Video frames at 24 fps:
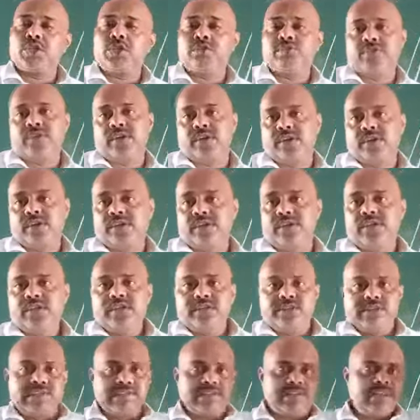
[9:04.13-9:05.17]
of current.
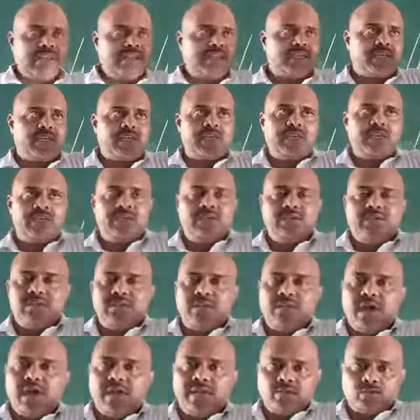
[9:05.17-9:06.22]
Just like here,
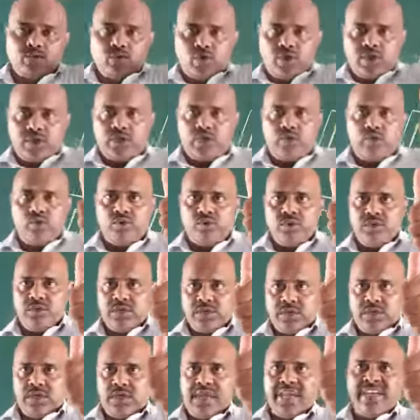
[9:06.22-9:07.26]
I told you
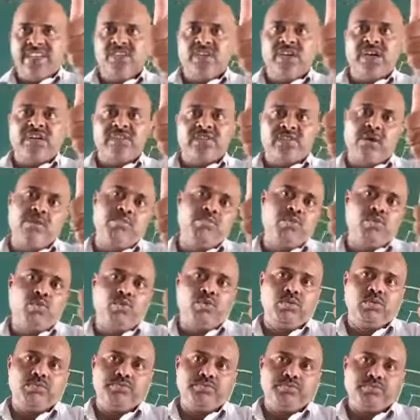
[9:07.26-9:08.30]
in right hand thumb rule.
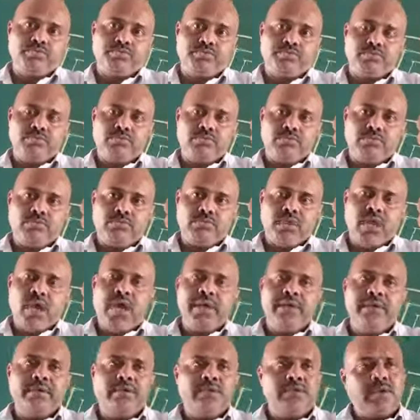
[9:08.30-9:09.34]

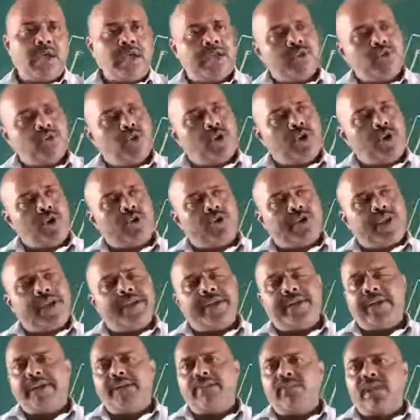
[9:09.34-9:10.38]
I told you in right
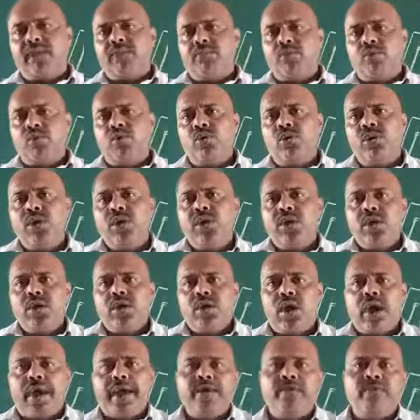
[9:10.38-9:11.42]
hand thumb rule,
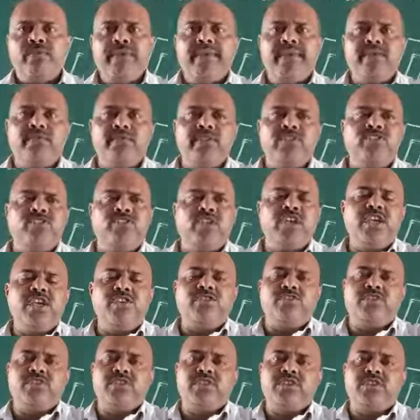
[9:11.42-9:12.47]
and when we
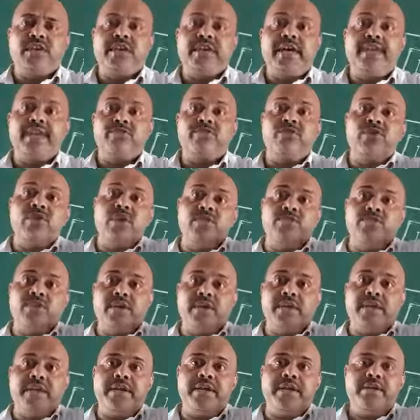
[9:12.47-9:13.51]
change the direction of
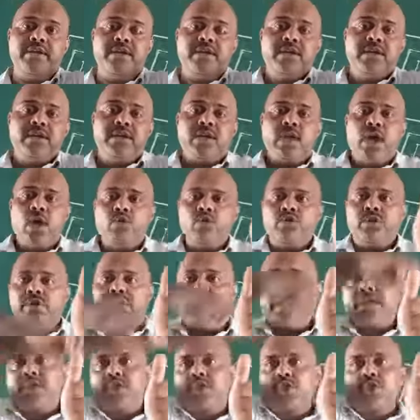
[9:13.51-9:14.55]
current, now the
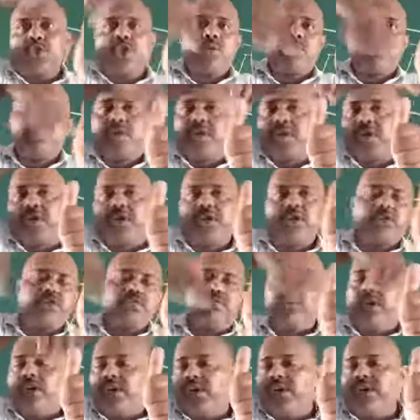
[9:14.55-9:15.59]
direction of magnetic
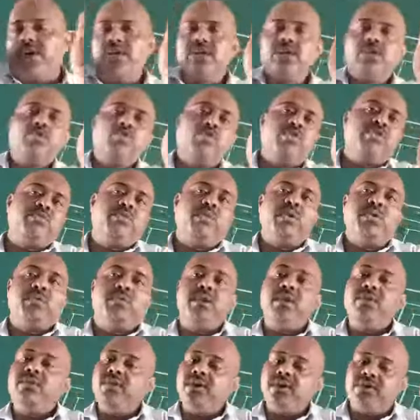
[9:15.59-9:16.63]
field which will
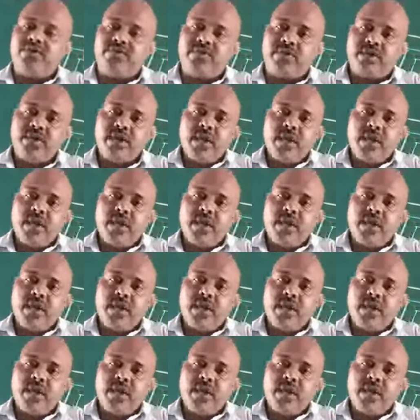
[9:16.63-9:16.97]
be reversed.